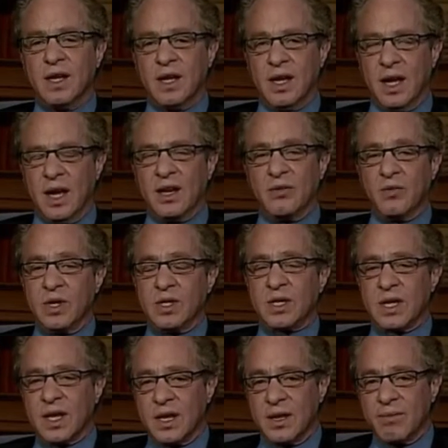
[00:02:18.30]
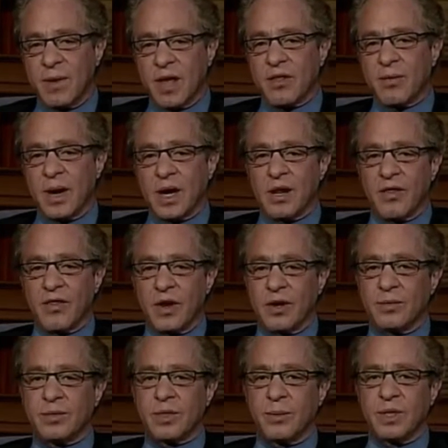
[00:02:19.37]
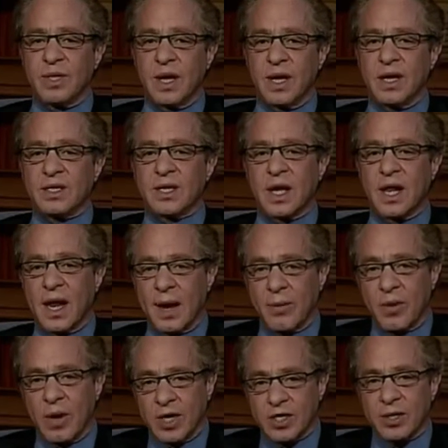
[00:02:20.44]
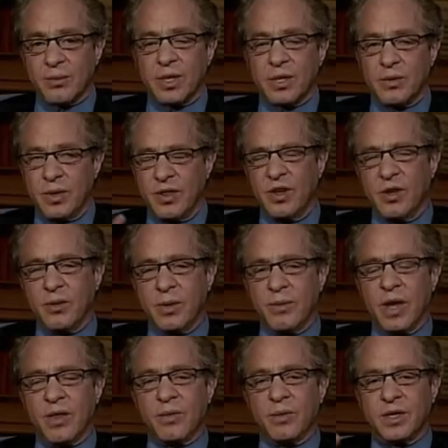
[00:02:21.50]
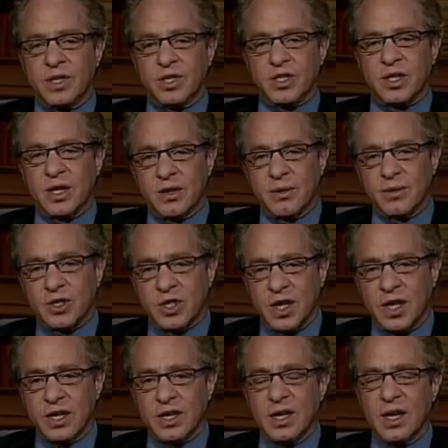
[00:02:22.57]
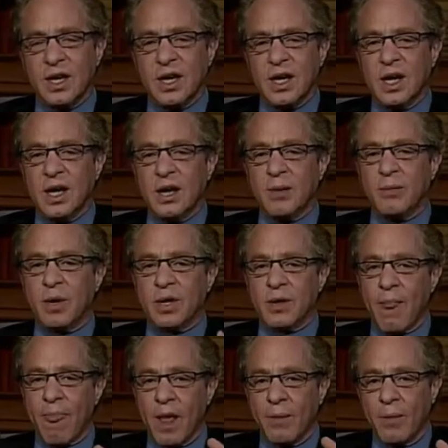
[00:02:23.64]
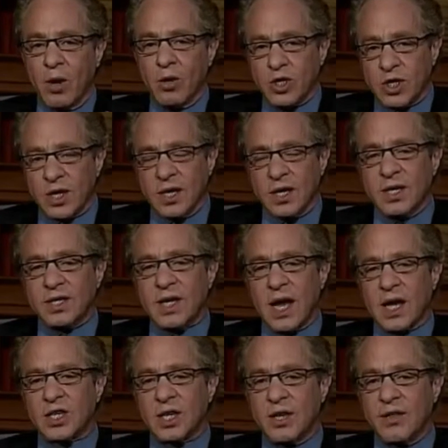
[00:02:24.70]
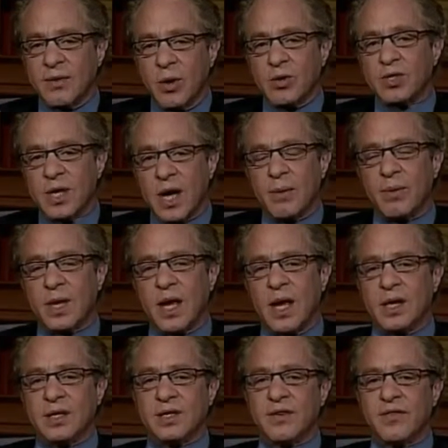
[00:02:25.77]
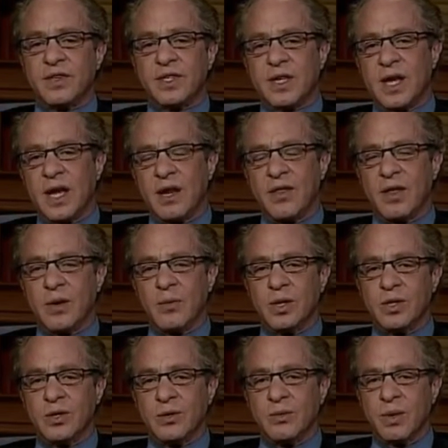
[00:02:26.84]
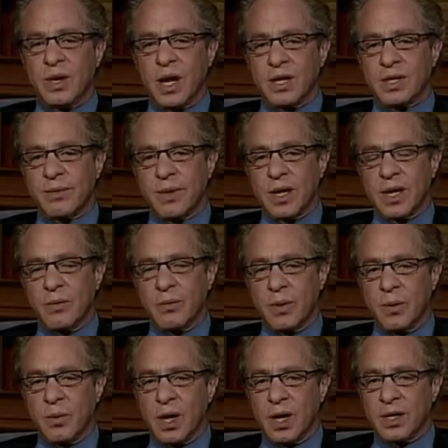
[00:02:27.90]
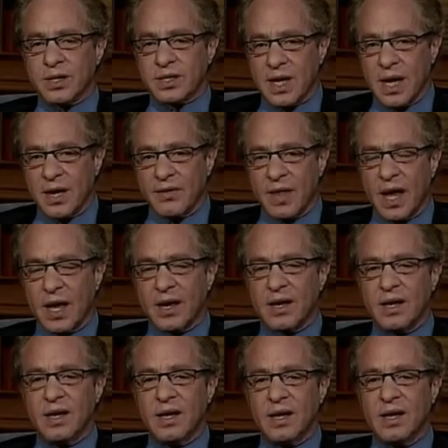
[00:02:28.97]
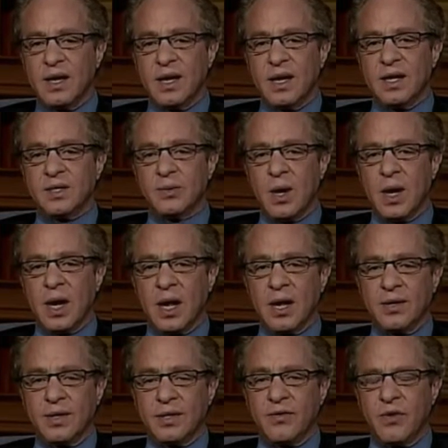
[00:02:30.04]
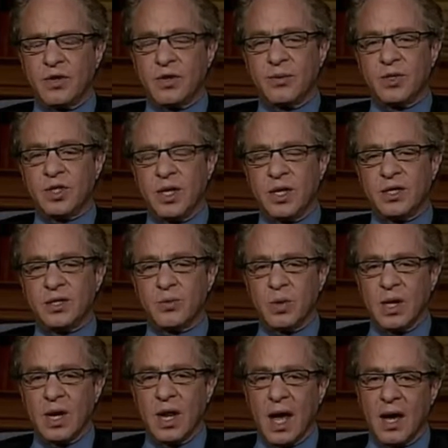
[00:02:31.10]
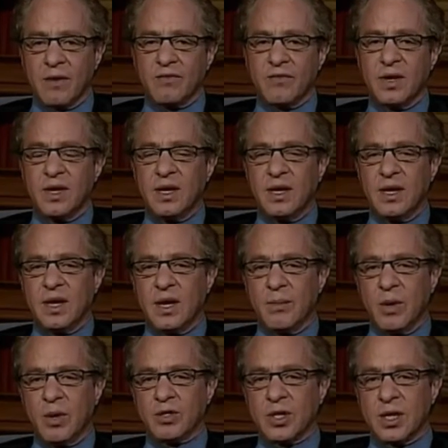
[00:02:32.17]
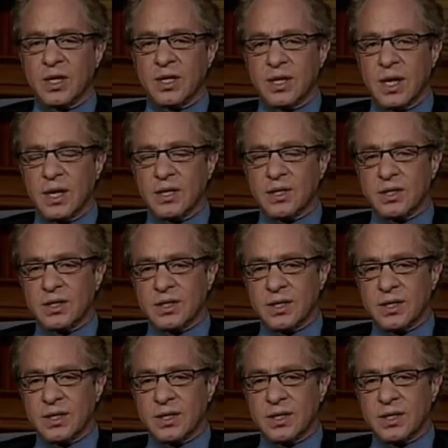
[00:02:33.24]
And recently, mathematical theorems have been done as a collaboration between the human mathematician and the machine. But emotion is actually the most complicated and sophisticated thing we do. But ultimately, we will understand that as well. And these future machines will have emotional intelligence.